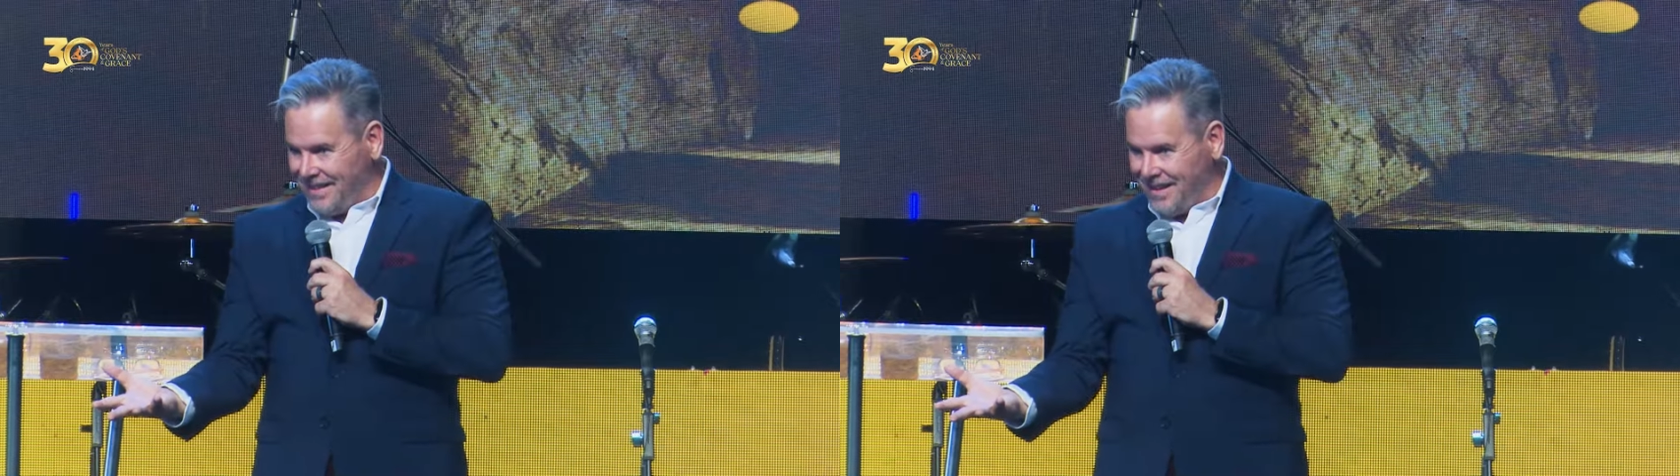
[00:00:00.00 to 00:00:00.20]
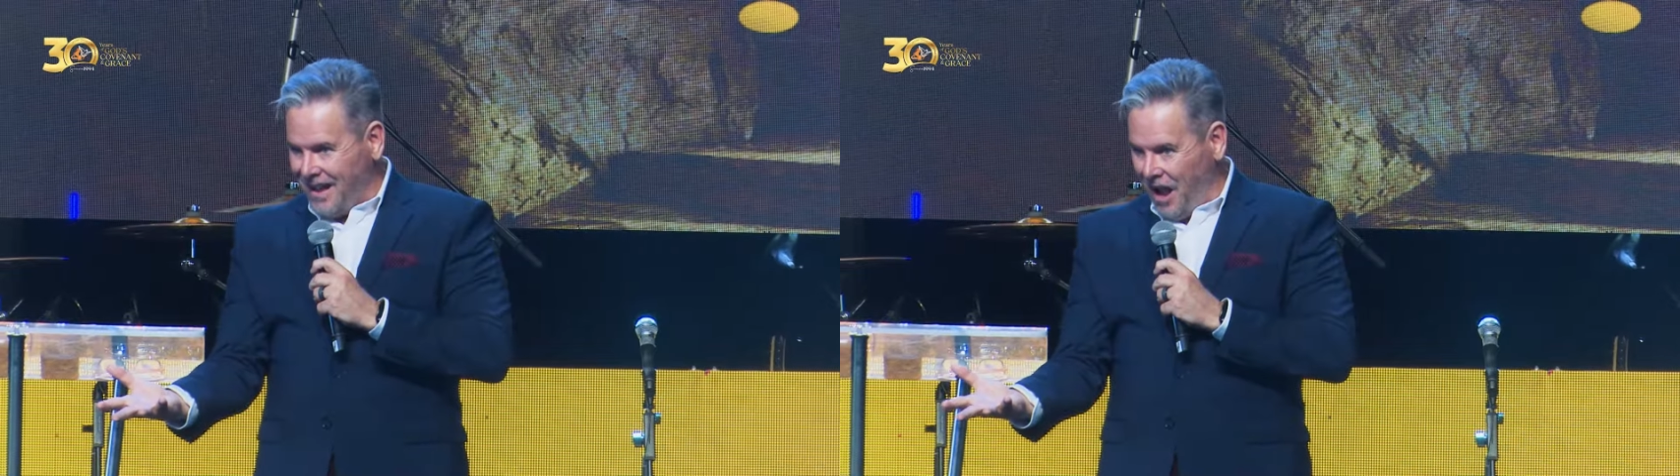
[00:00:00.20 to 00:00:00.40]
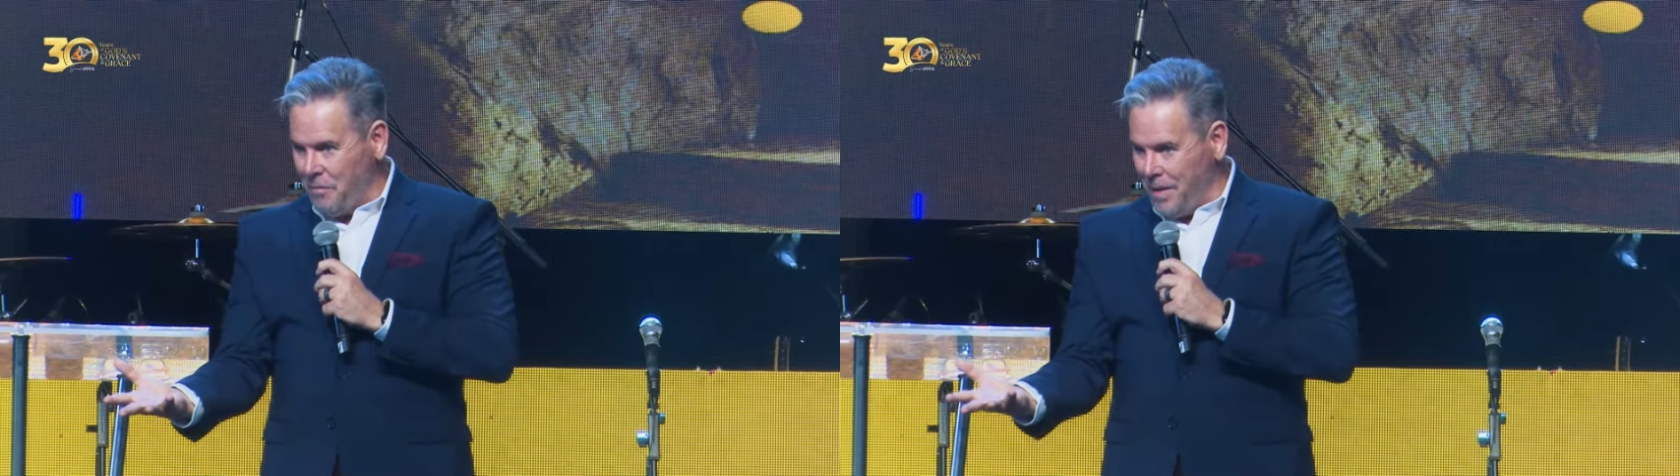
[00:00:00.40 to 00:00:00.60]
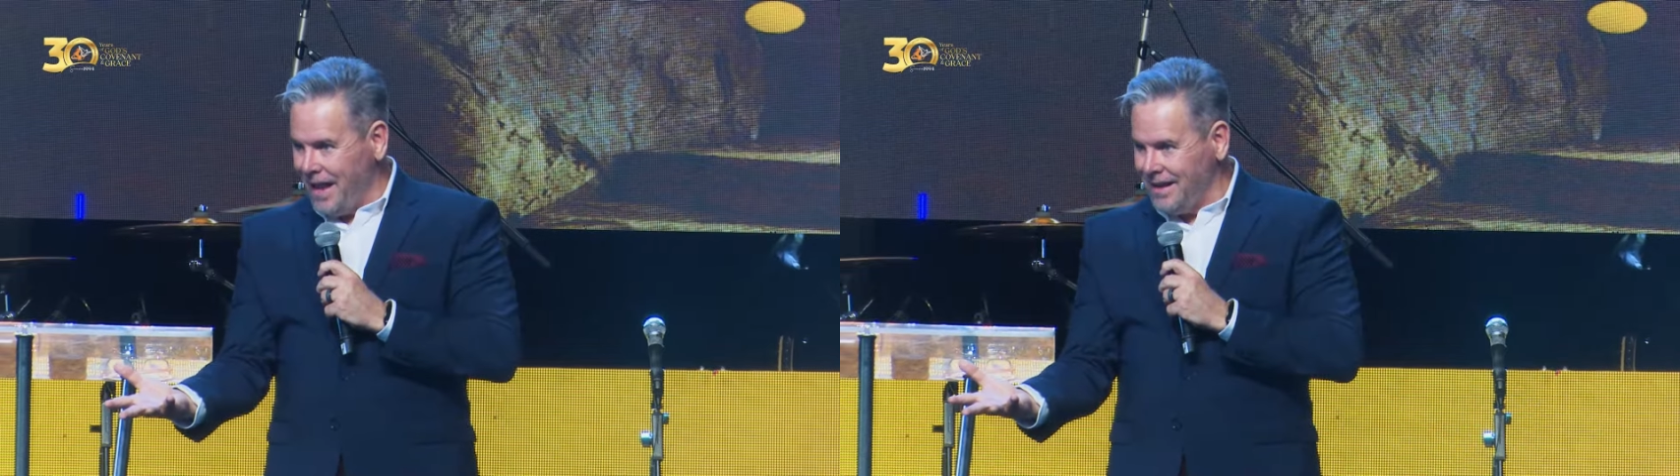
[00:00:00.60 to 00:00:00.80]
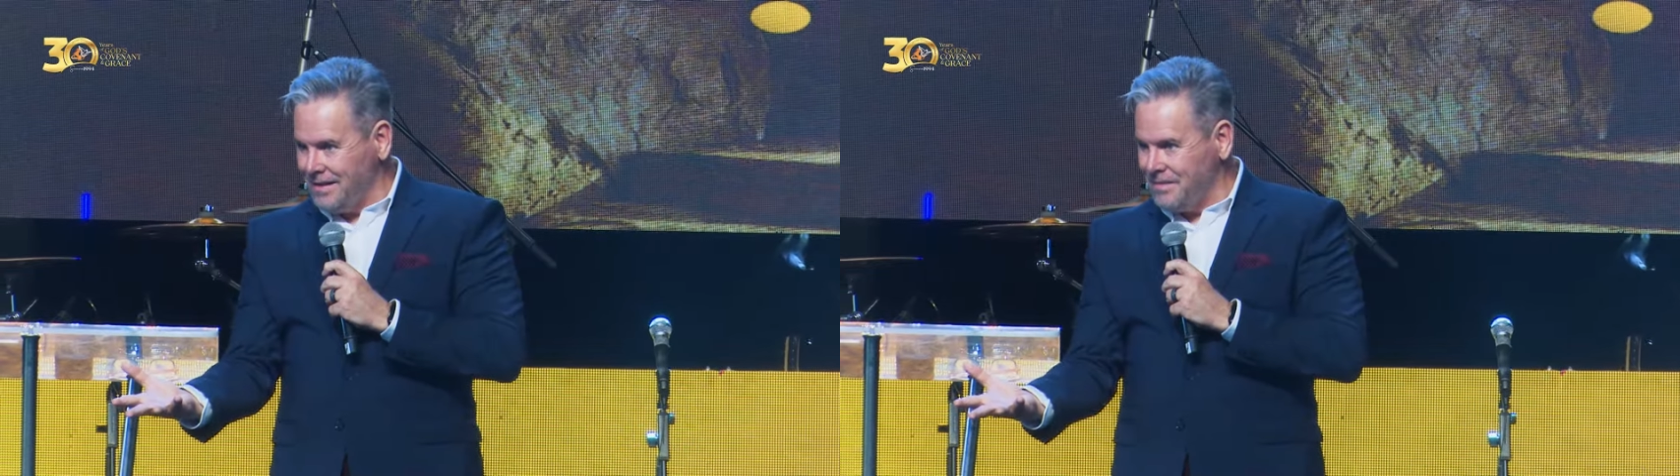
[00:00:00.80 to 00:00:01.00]

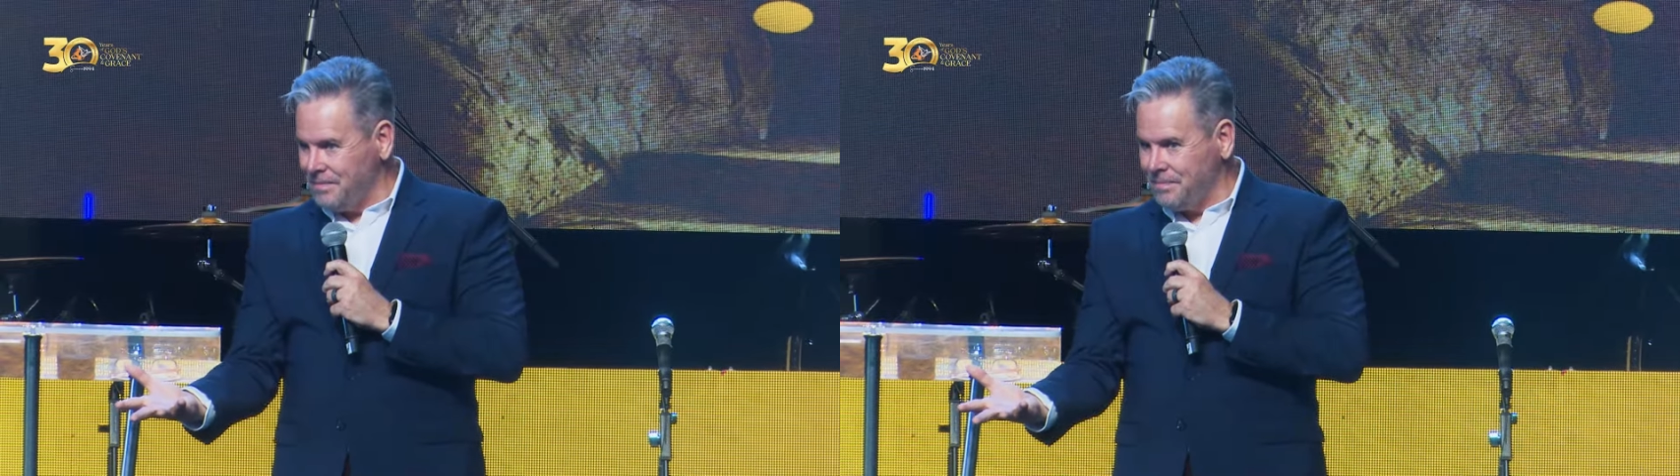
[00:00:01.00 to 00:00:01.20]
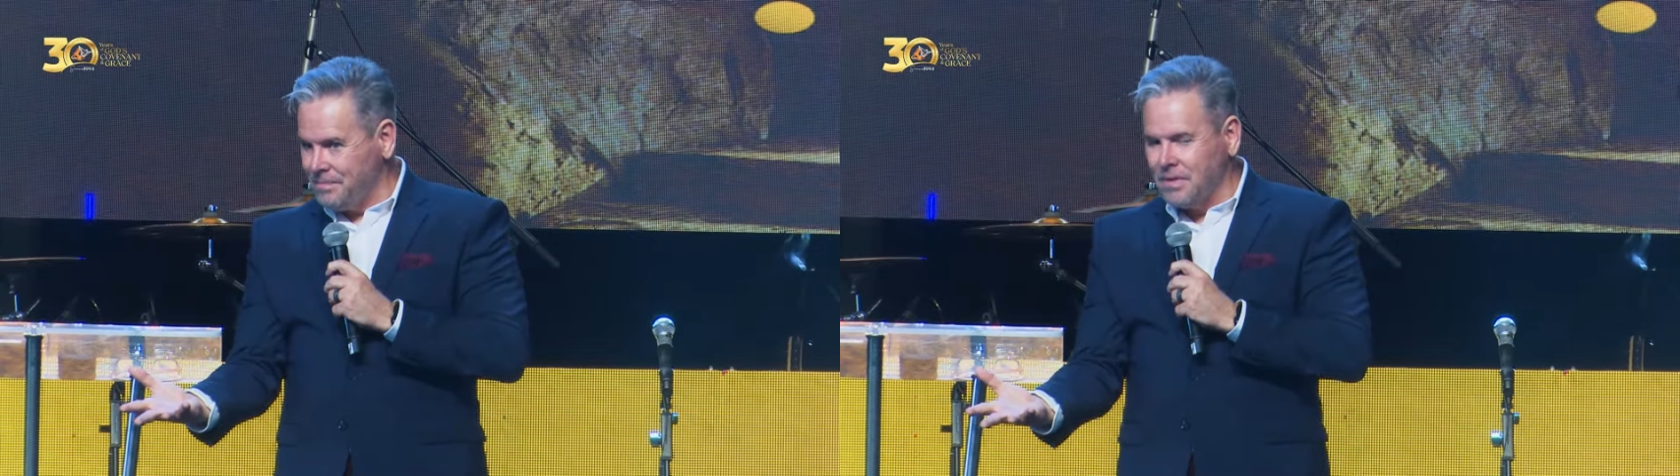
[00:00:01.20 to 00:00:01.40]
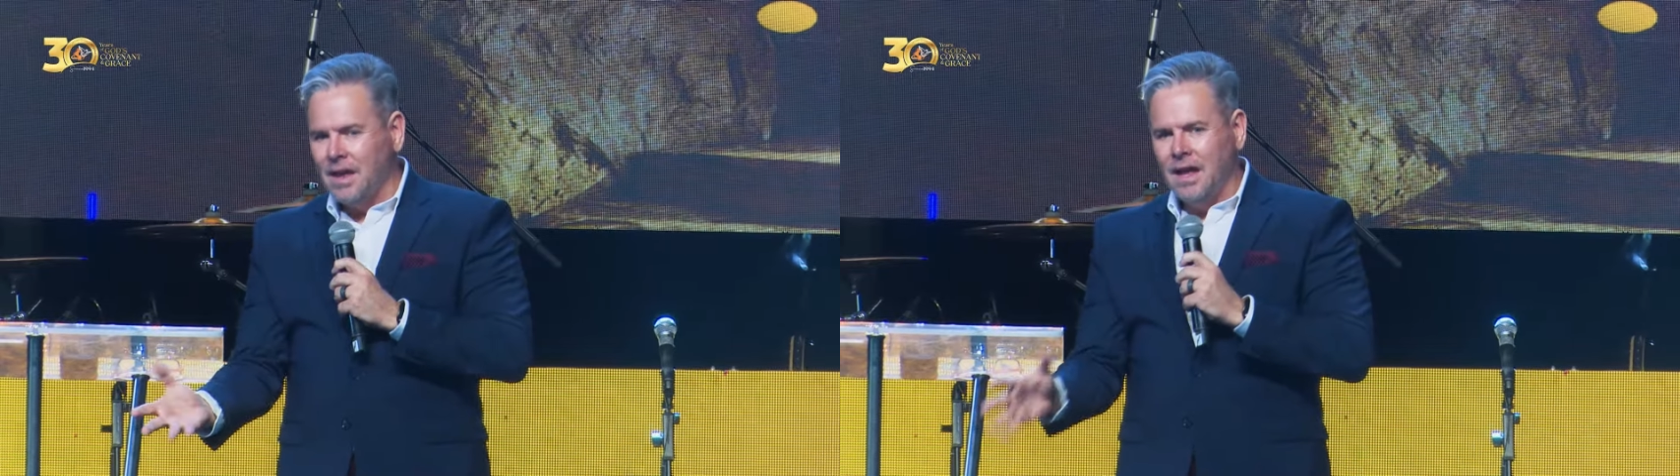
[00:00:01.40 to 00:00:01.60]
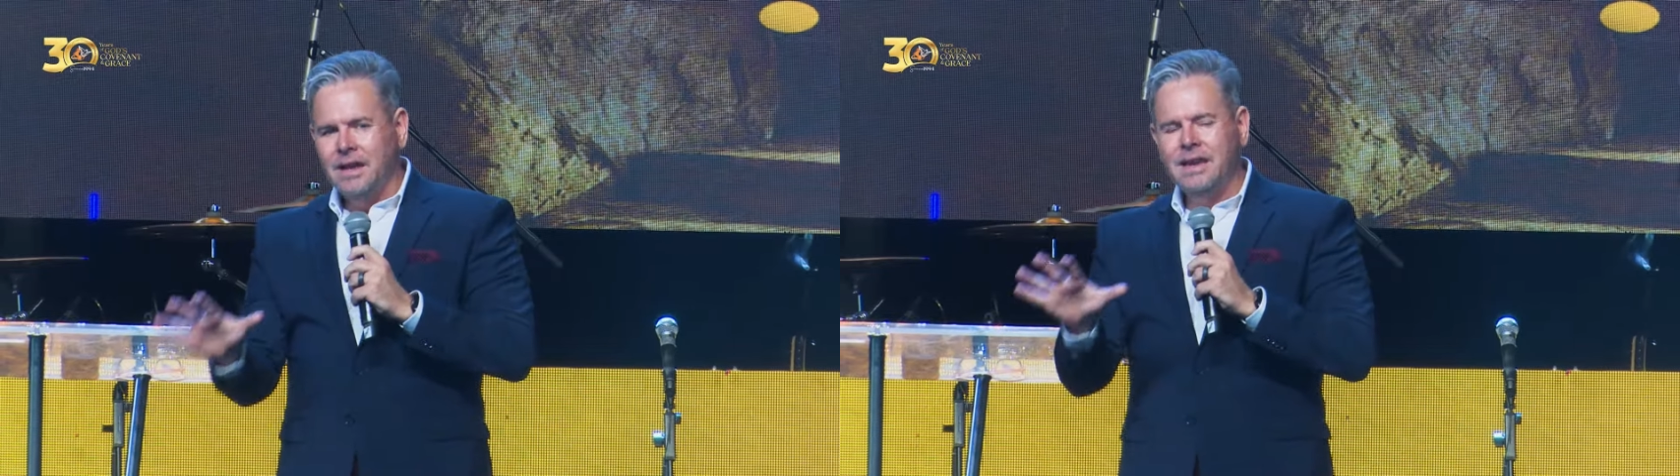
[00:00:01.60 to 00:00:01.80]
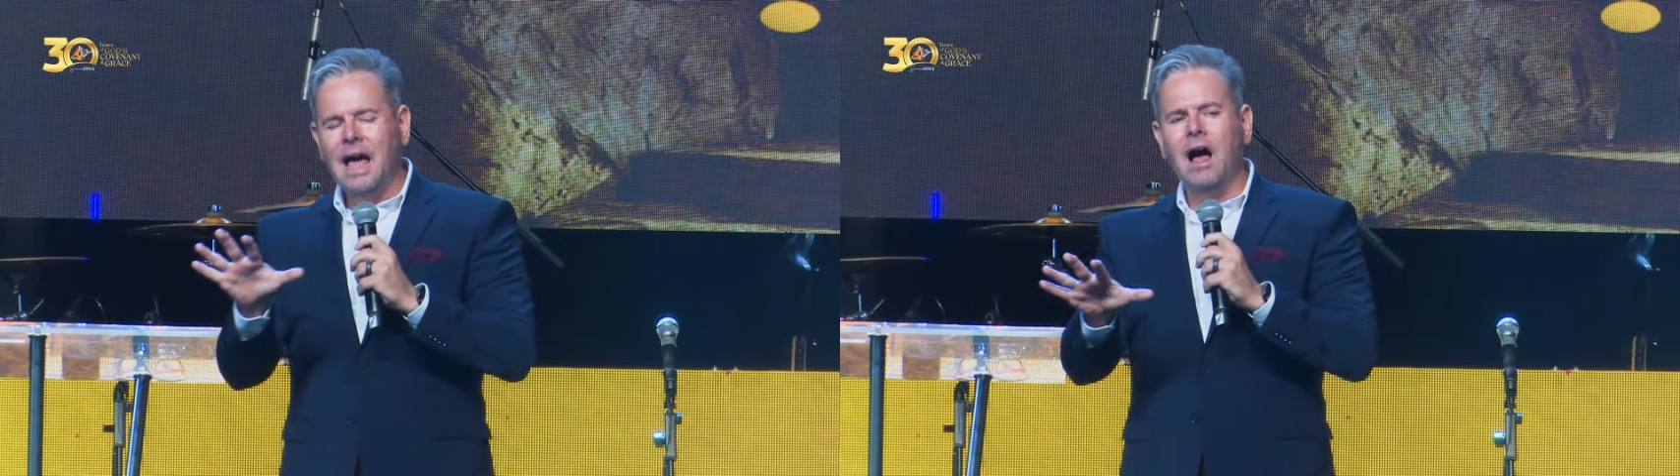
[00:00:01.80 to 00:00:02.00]
Amen.
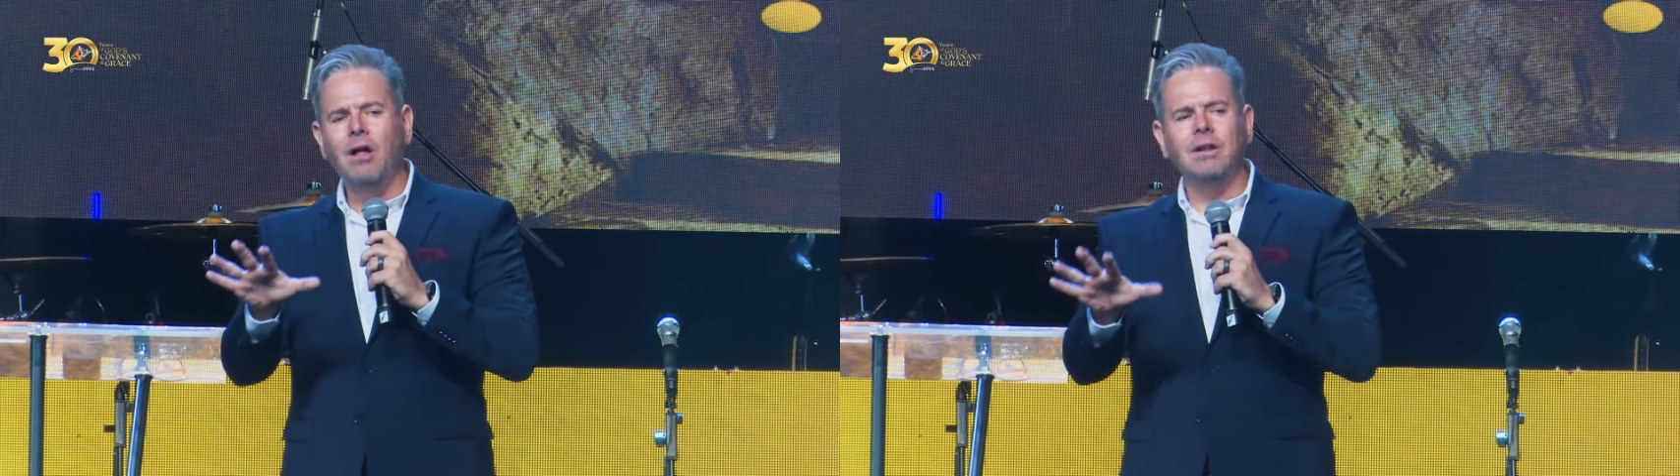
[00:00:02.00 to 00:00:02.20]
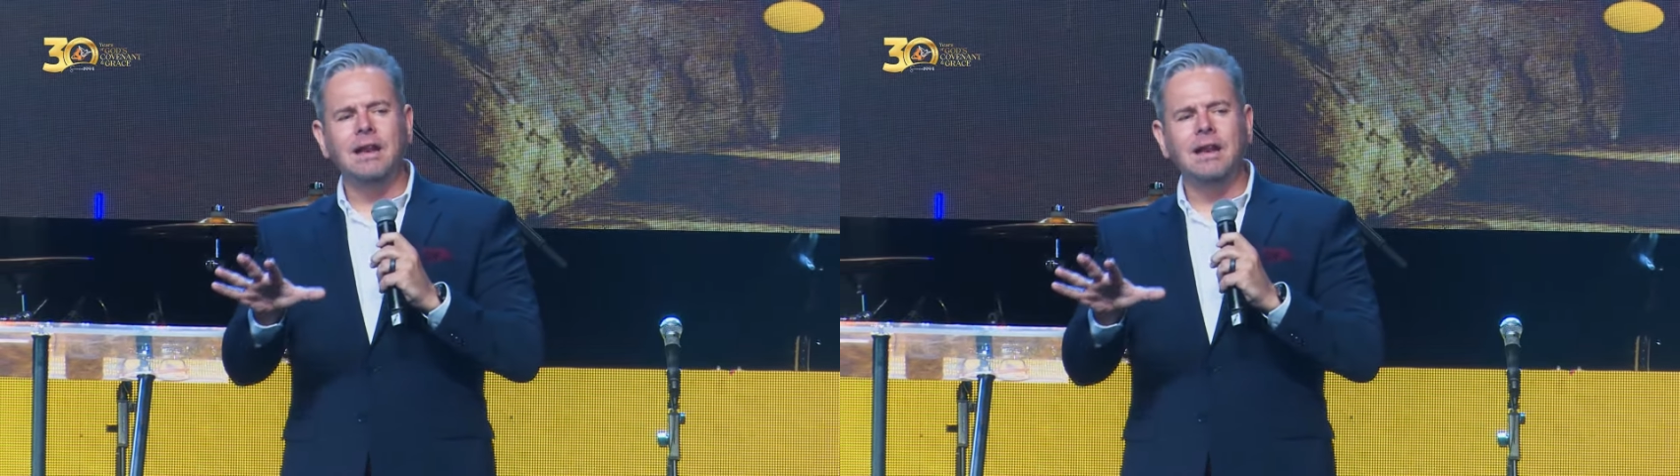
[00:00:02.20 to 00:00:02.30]
Now,